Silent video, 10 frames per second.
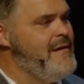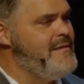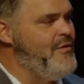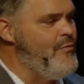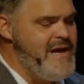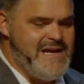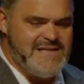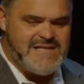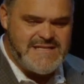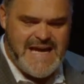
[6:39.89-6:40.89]
that we can
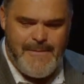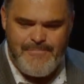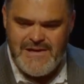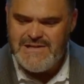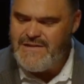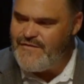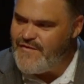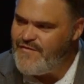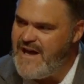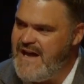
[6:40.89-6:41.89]
step into the
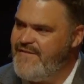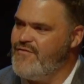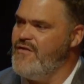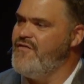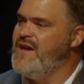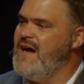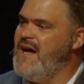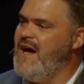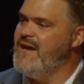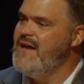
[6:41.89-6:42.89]
favor of God